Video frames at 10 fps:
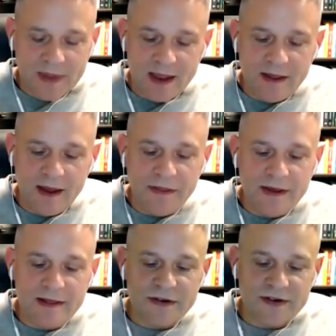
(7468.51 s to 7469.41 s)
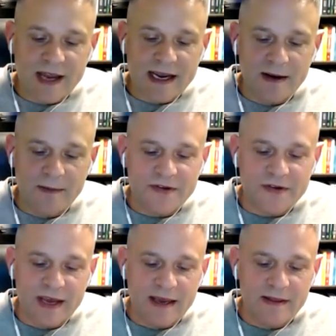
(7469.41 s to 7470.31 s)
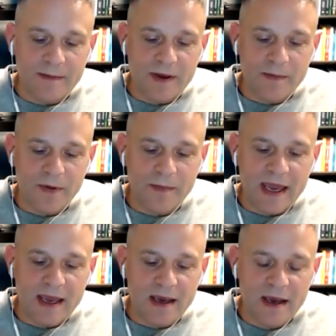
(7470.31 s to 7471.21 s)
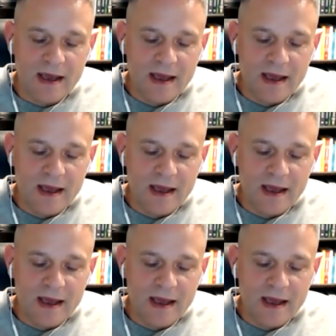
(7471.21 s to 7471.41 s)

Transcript: I, I think the second mistake that people make